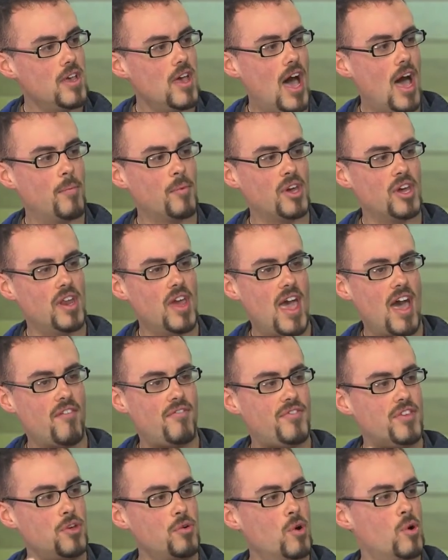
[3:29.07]
I'm going to have
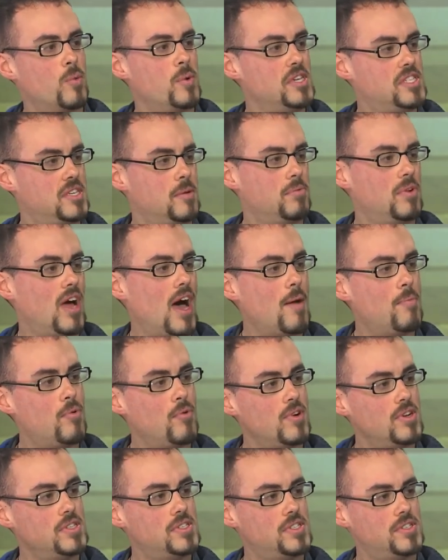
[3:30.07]
fewer resupply
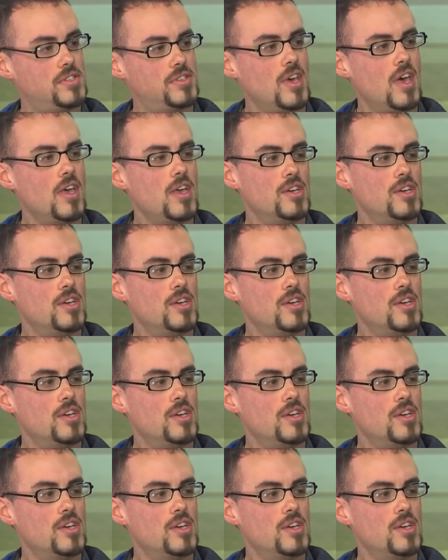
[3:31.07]
points.